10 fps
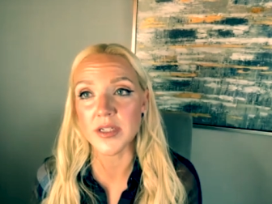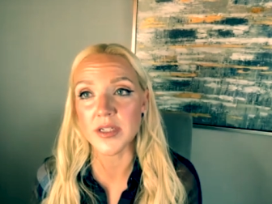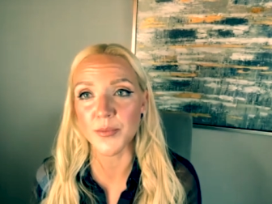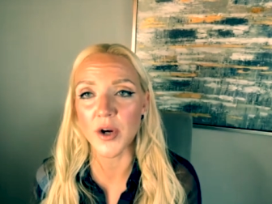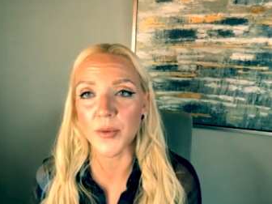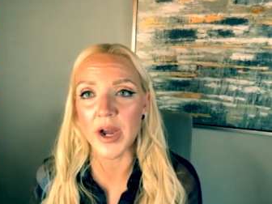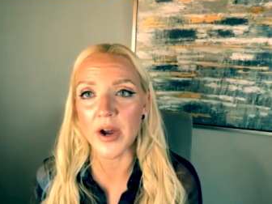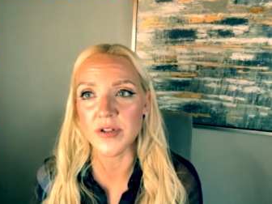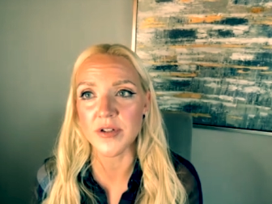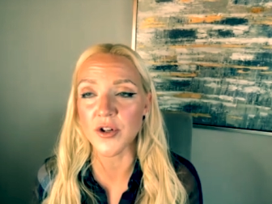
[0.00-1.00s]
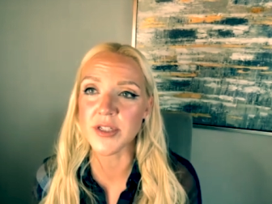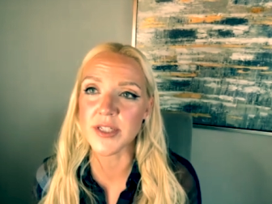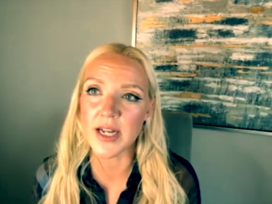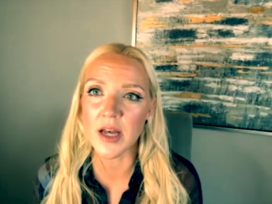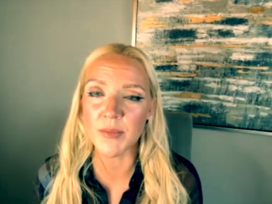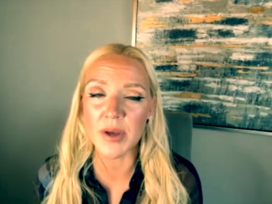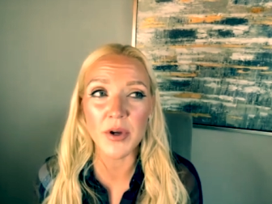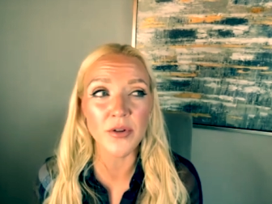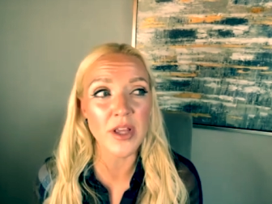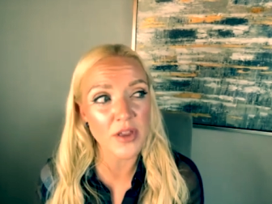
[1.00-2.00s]
to break your boundaries and you're setting them and
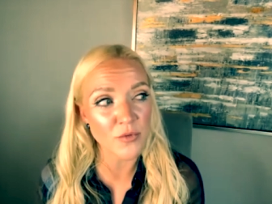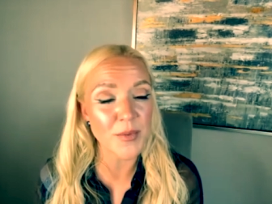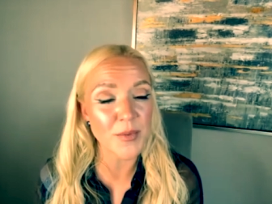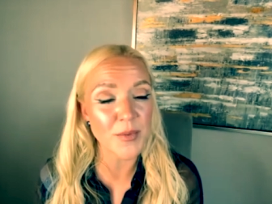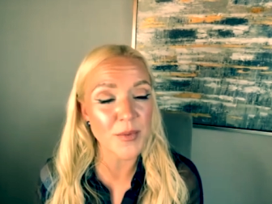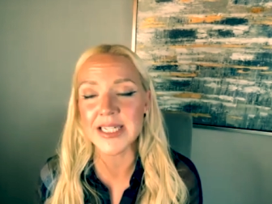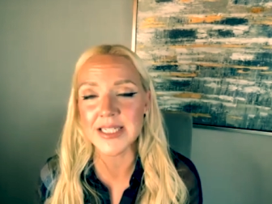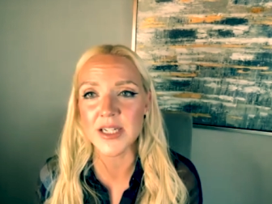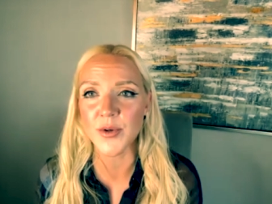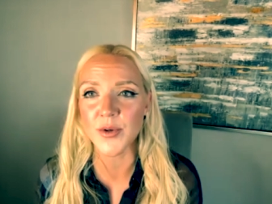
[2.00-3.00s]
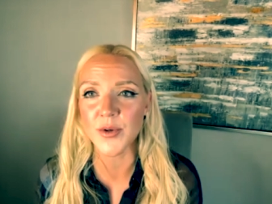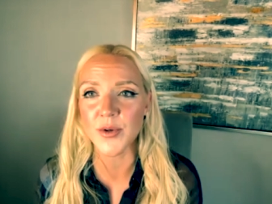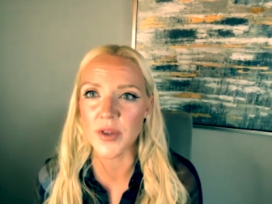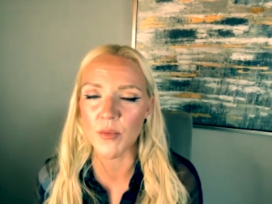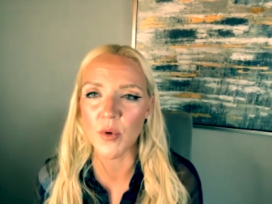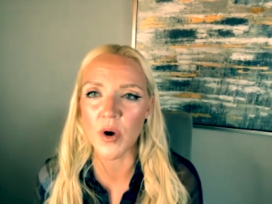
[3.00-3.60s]
you're leaving the room and he's just continuing to do them?